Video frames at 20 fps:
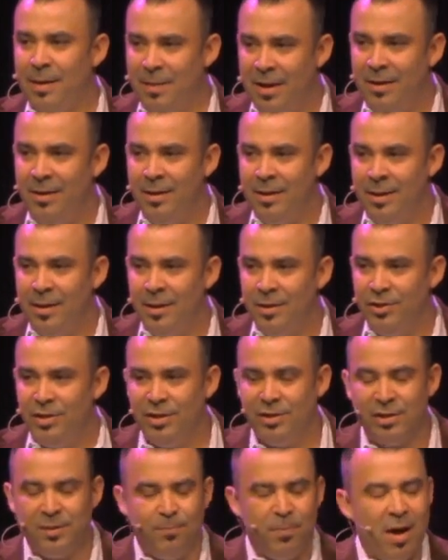Amen.
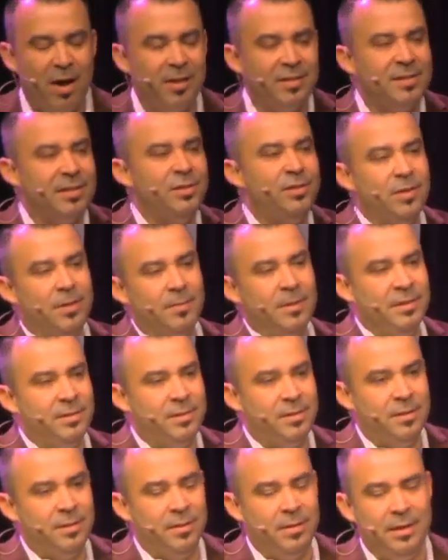Jesus brought us into the
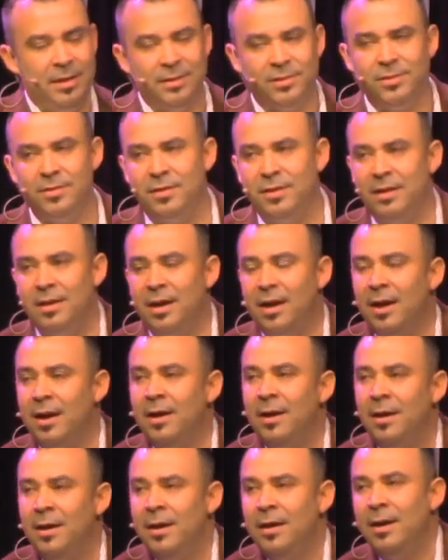into the into the uh,
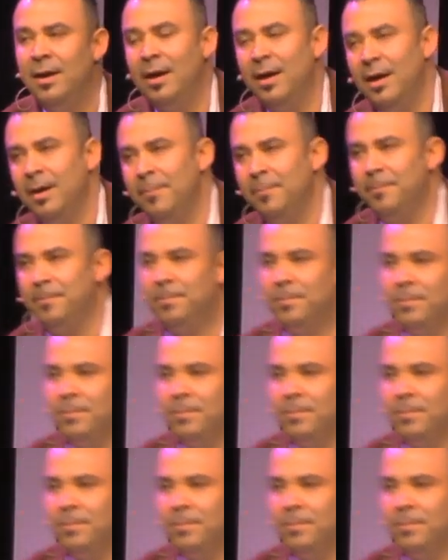um,